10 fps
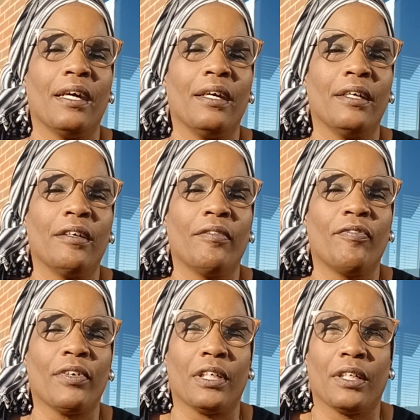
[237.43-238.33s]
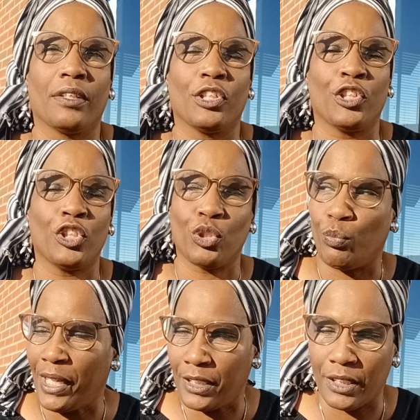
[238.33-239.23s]
of the
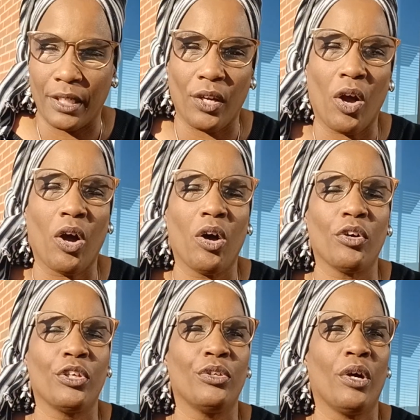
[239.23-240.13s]
situation at all,